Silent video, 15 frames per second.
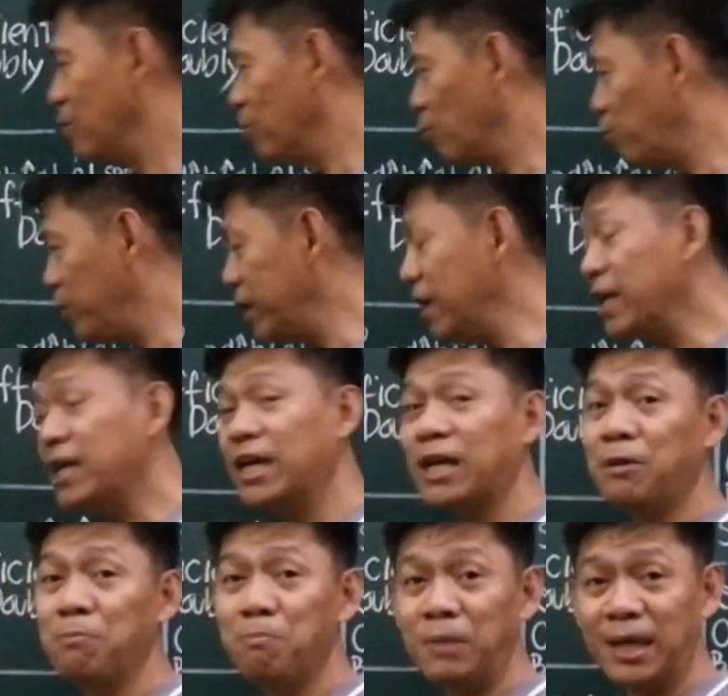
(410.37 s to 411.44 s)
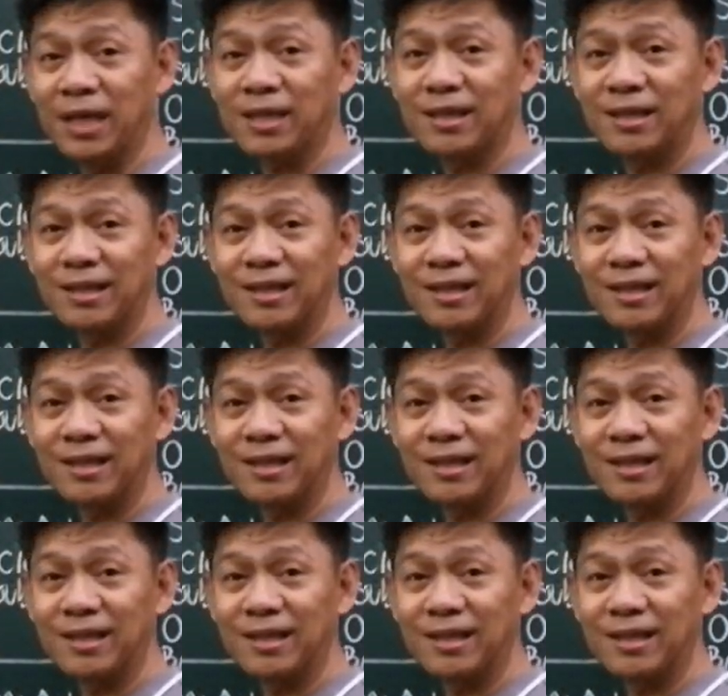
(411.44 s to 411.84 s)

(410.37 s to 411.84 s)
we can meet